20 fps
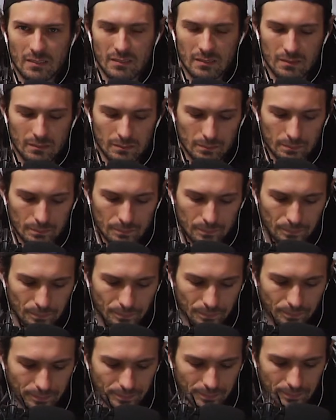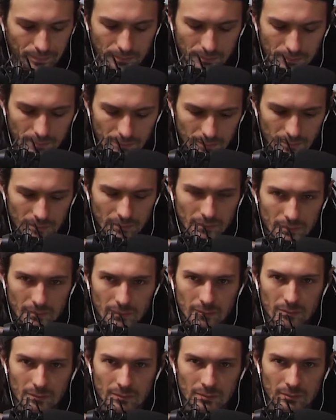
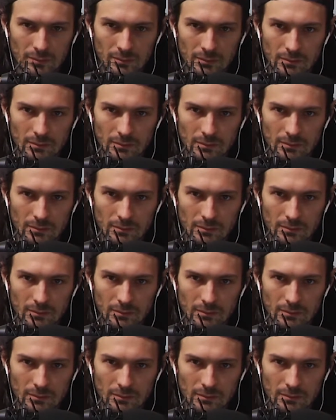Nobody speaks.